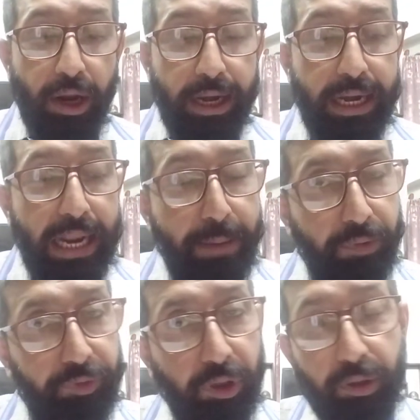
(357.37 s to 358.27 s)
name
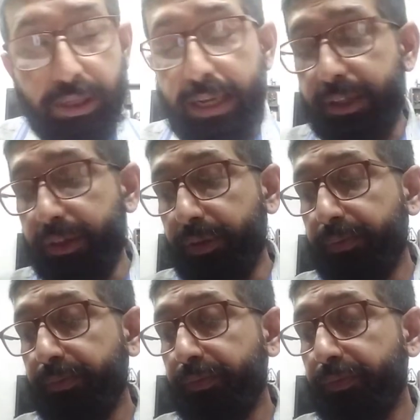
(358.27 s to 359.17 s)
of the locality.
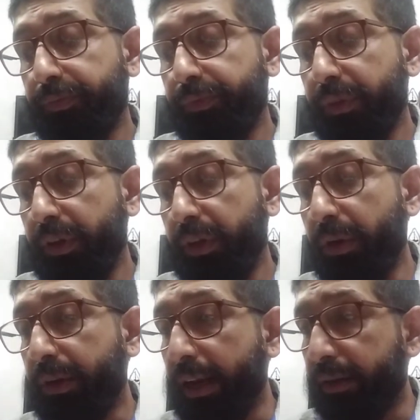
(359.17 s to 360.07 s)

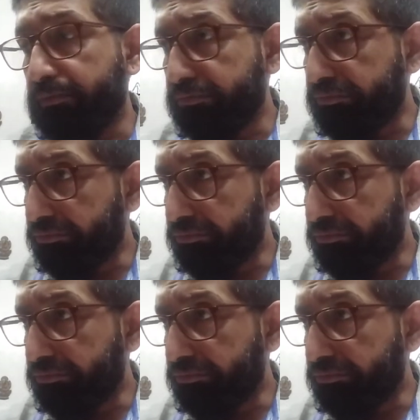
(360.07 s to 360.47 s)
You can